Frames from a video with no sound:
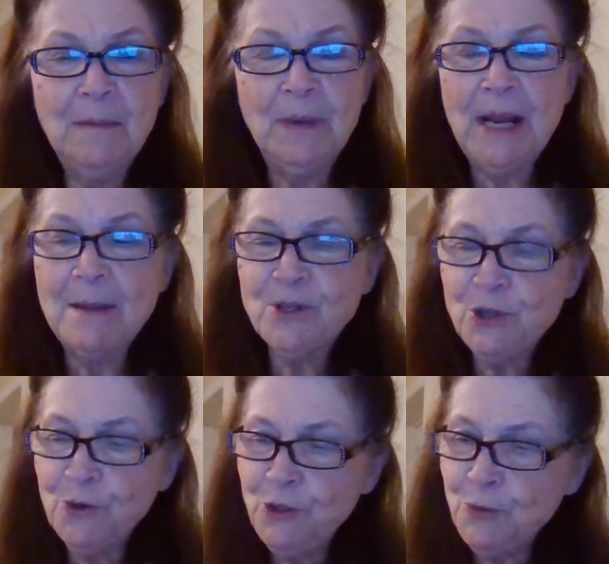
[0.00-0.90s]
But I'm
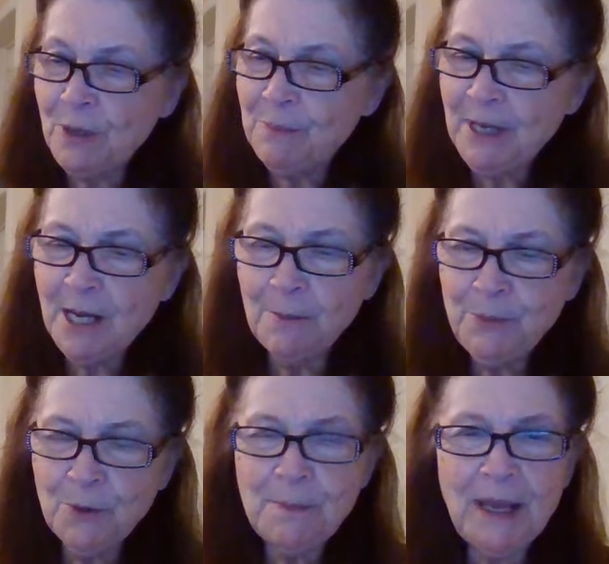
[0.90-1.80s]
sure you can pick up
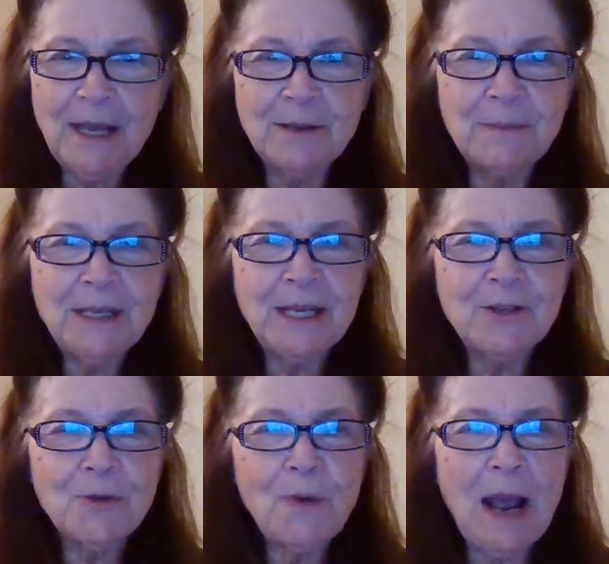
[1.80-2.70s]
your pen and
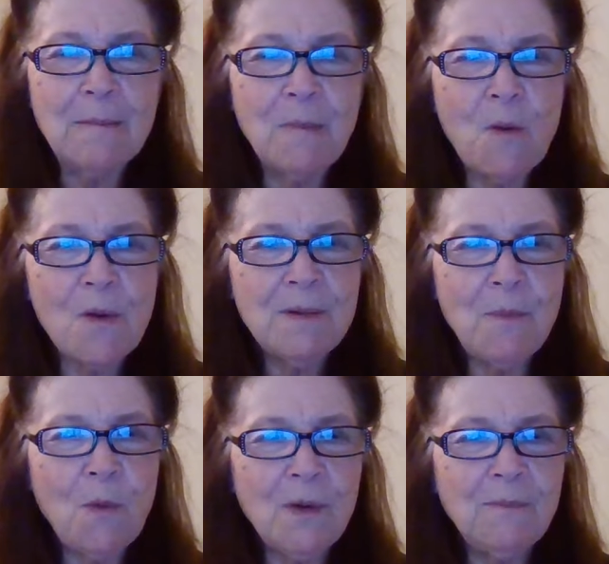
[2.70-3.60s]
begin to write more and
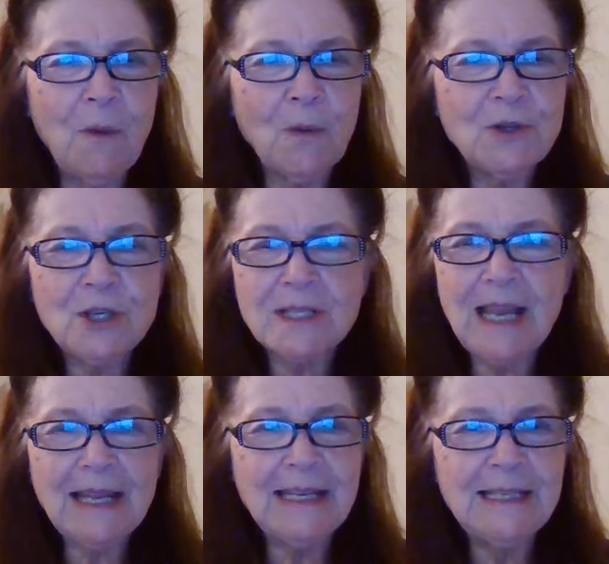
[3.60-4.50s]
more and more, just
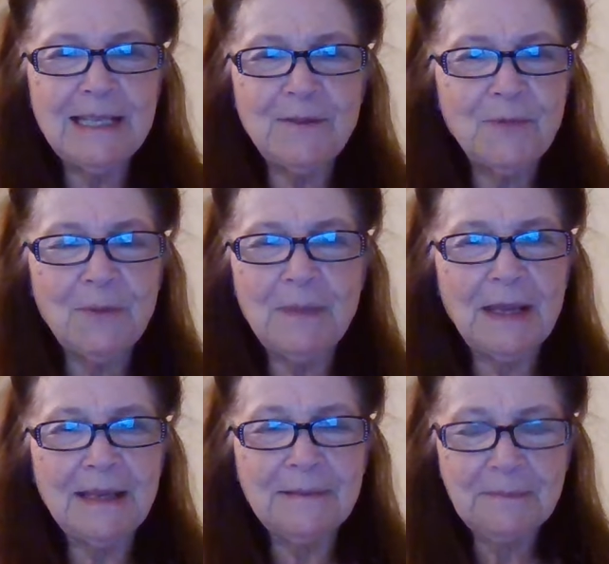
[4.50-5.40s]
like he did for
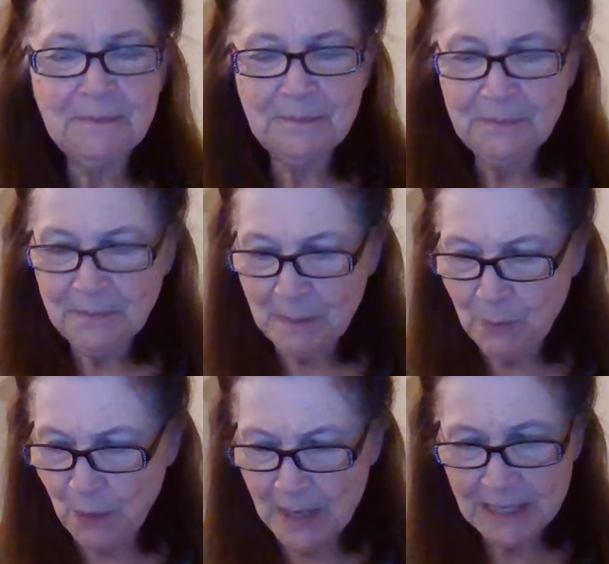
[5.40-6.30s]
me.
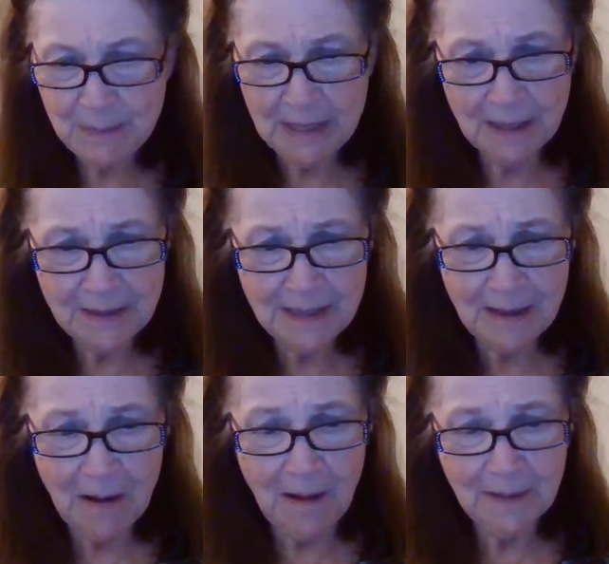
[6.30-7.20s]
Praise be unto
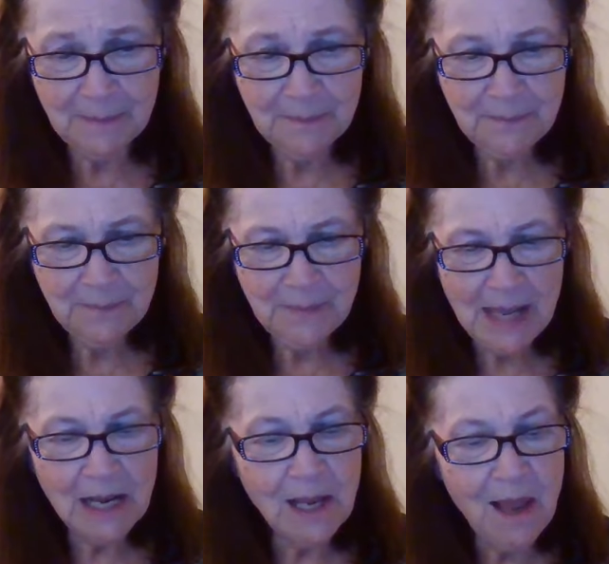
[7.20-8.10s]
God.
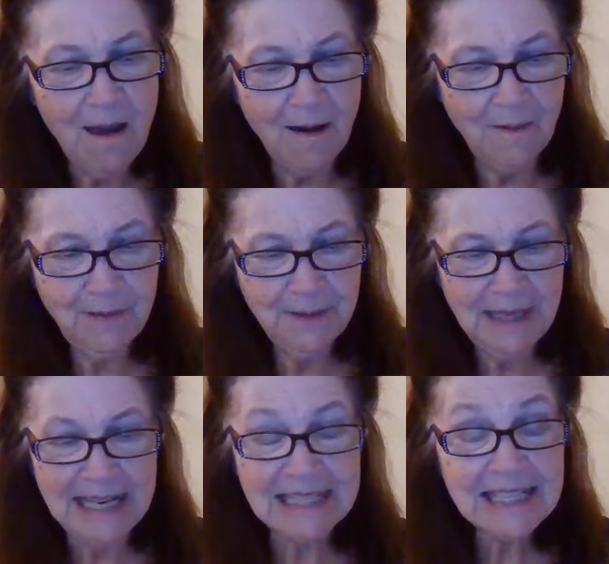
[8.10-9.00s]
Love
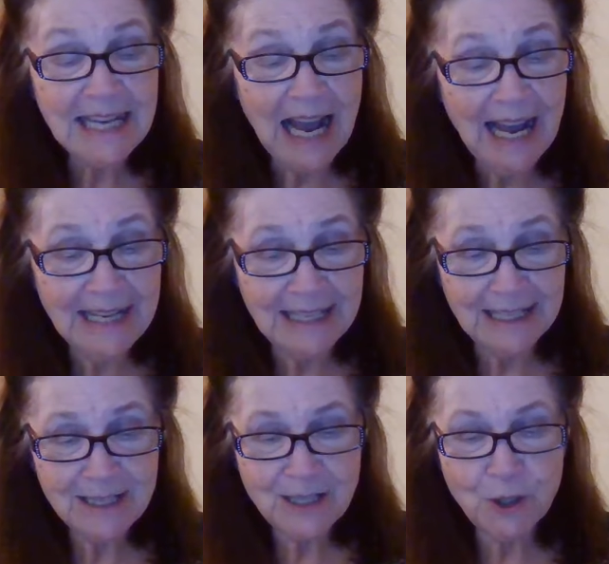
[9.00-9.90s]
is
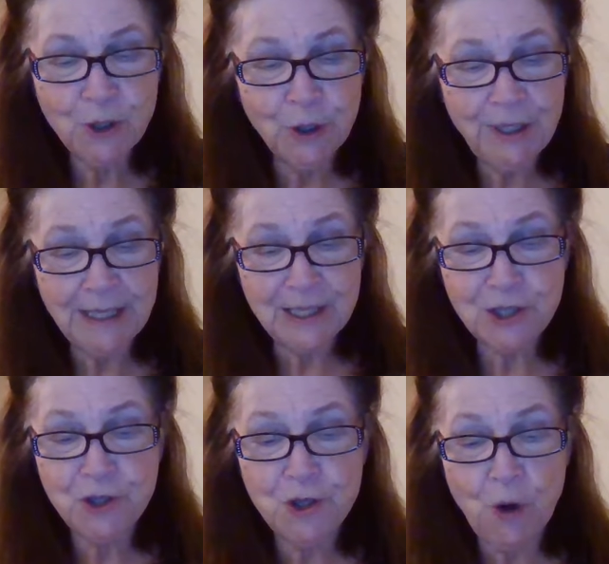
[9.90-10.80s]
kindness,
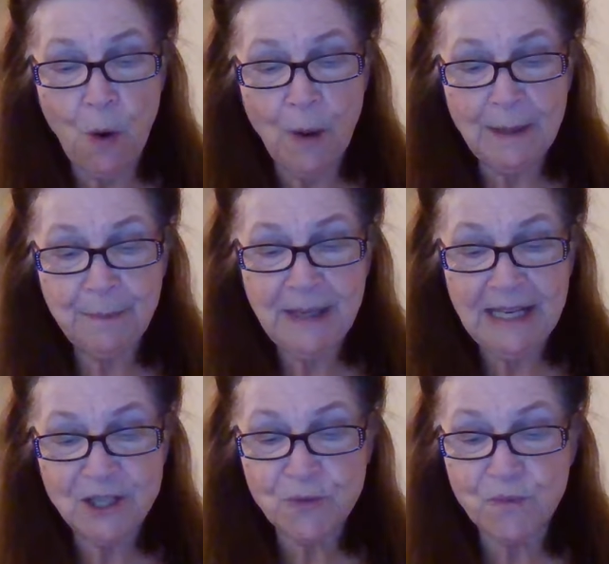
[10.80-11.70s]
goodness, joy,
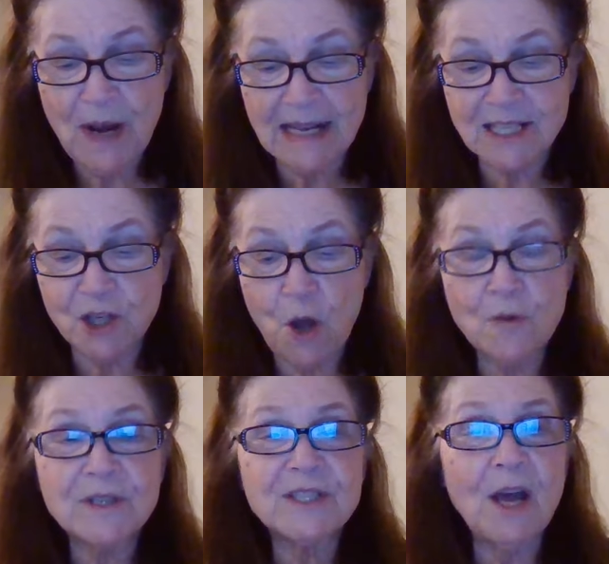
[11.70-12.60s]
peace, rest,
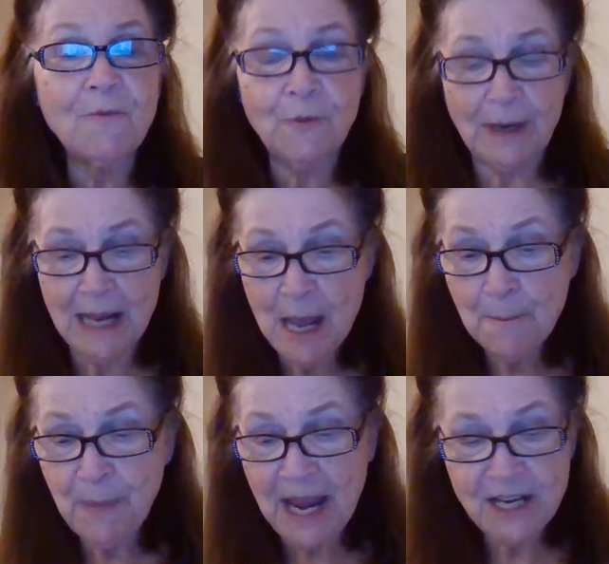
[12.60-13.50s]
long suffering,
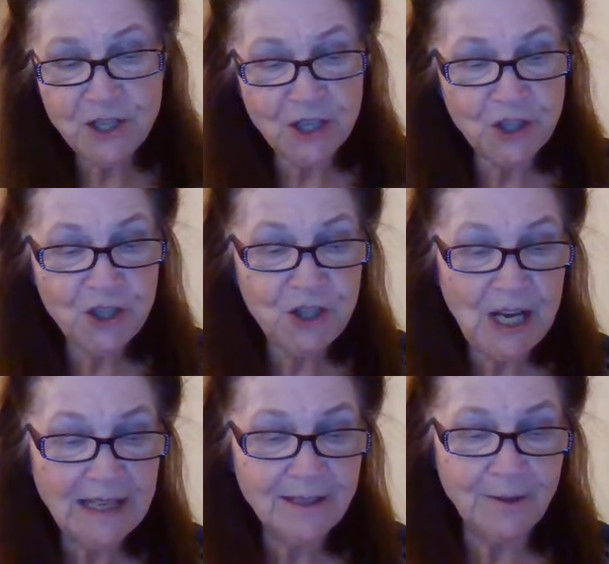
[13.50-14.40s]
patience,
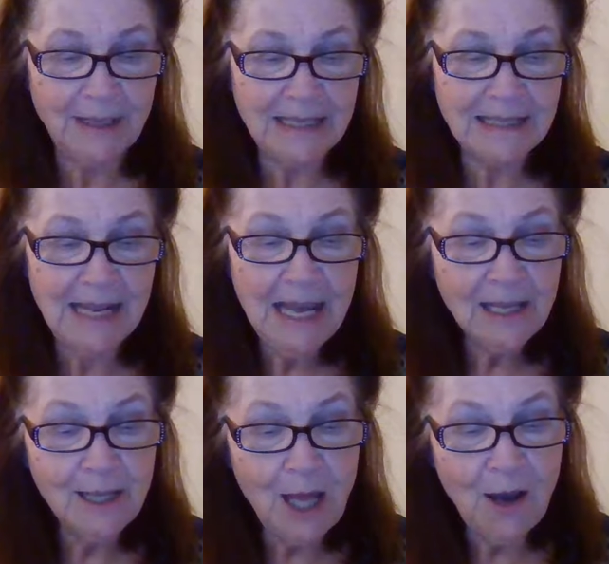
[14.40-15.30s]
gentleness.
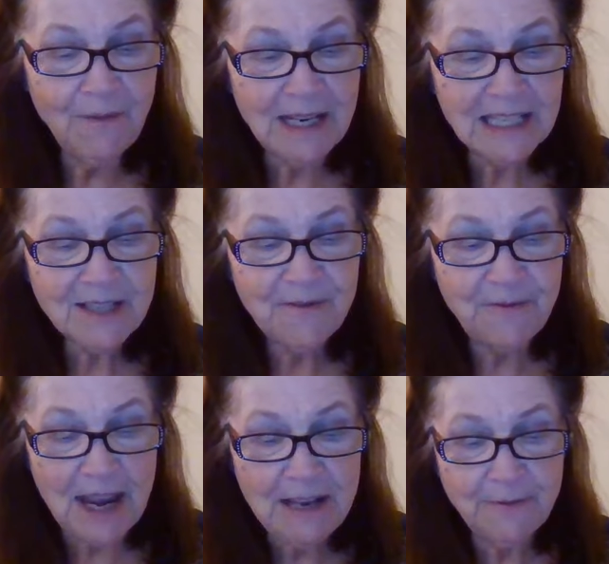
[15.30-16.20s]
Love is
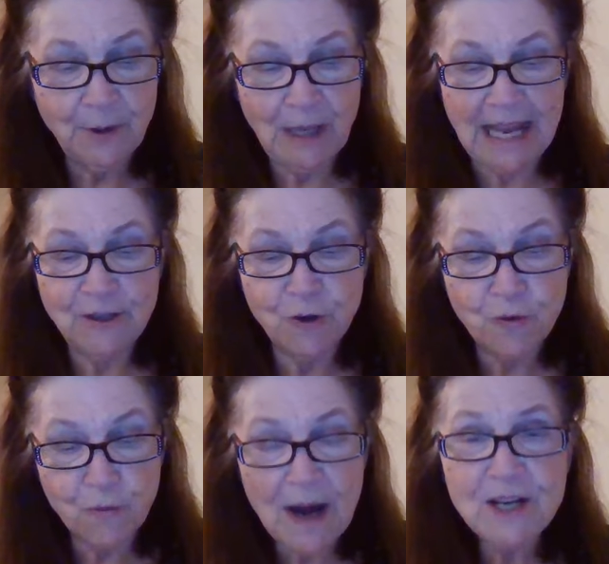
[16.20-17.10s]
faithful and
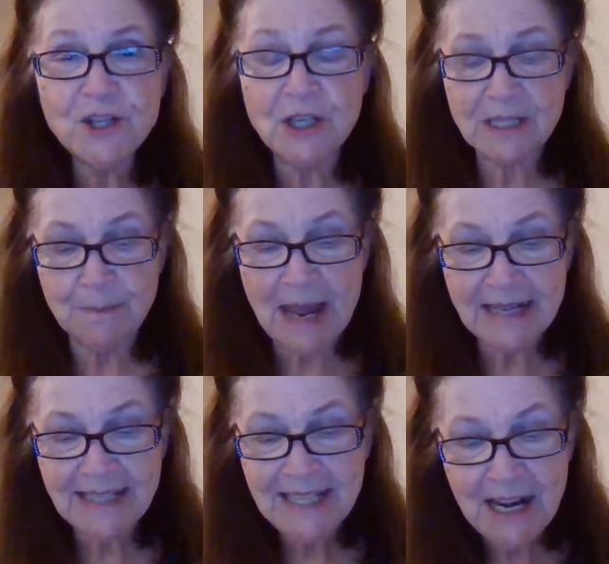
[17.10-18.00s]
gracious,
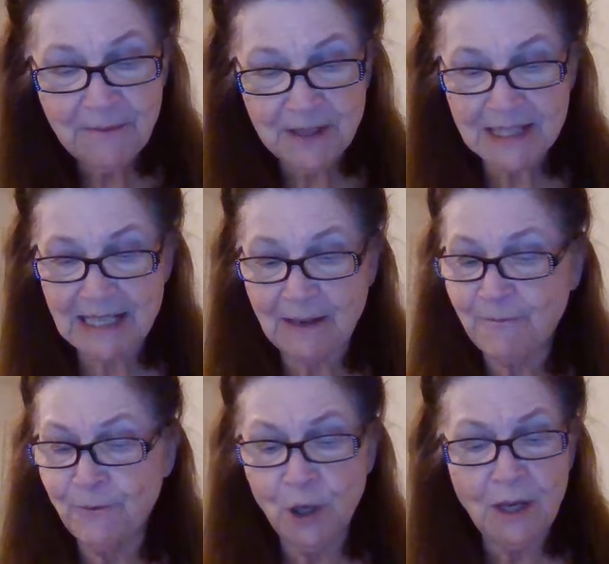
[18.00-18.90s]
magnificent,
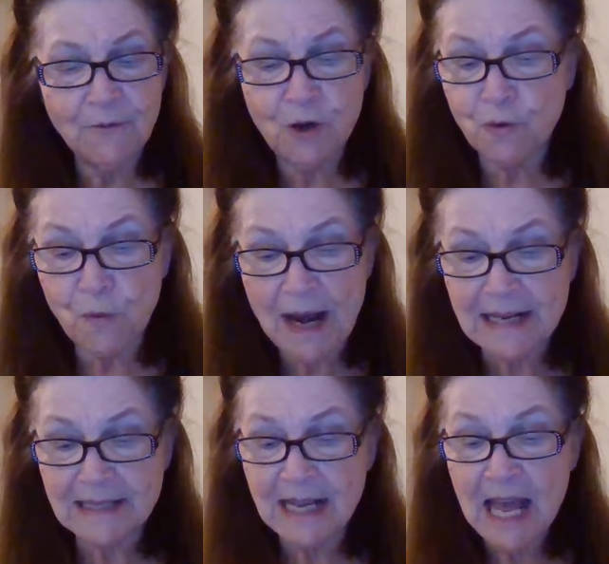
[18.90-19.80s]
full of
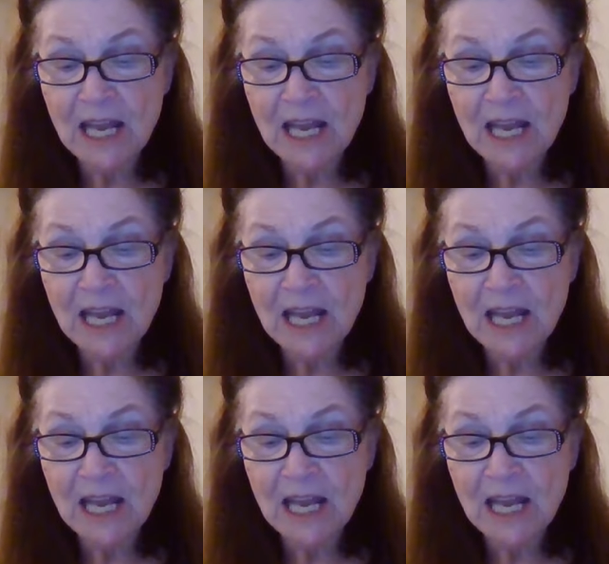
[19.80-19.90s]
grace.